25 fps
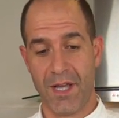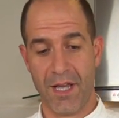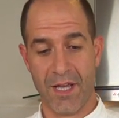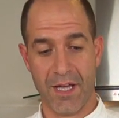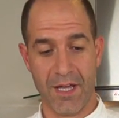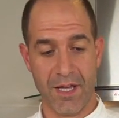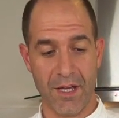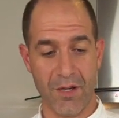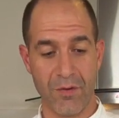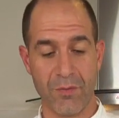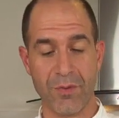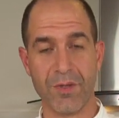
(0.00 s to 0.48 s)

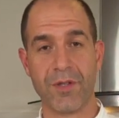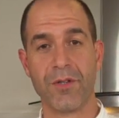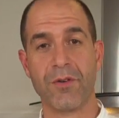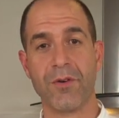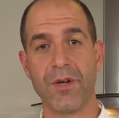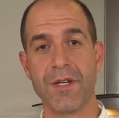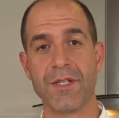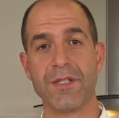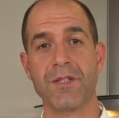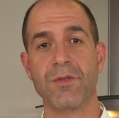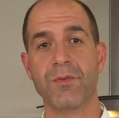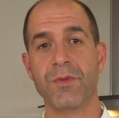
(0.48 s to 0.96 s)
uh, with
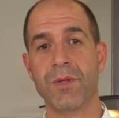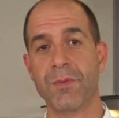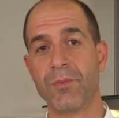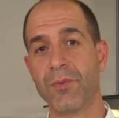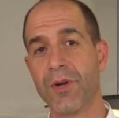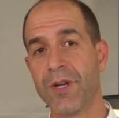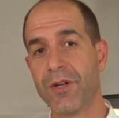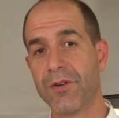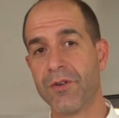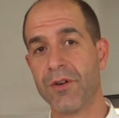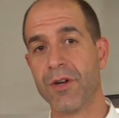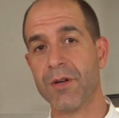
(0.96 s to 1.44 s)
crusted with
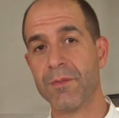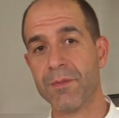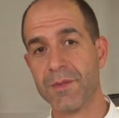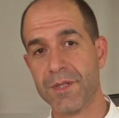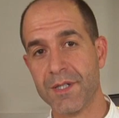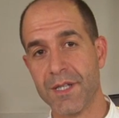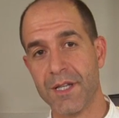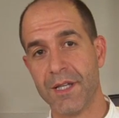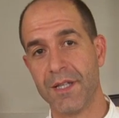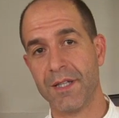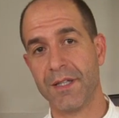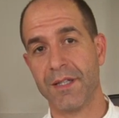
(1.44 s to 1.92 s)

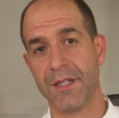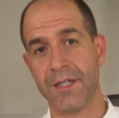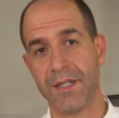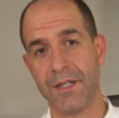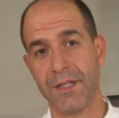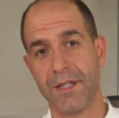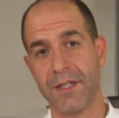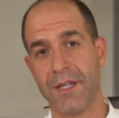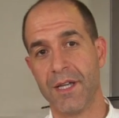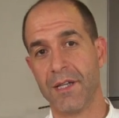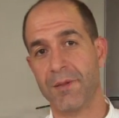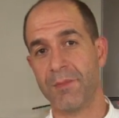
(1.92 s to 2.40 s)
breadcrumbs and,
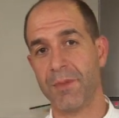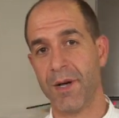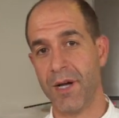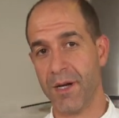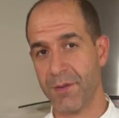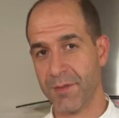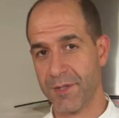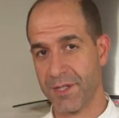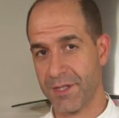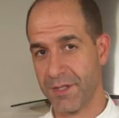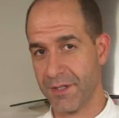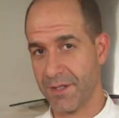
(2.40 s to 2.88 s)
uh, and
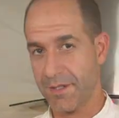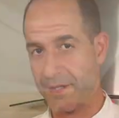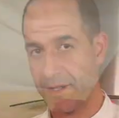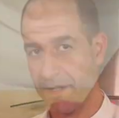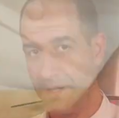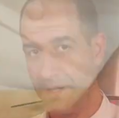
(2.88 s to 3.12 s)
parmesan.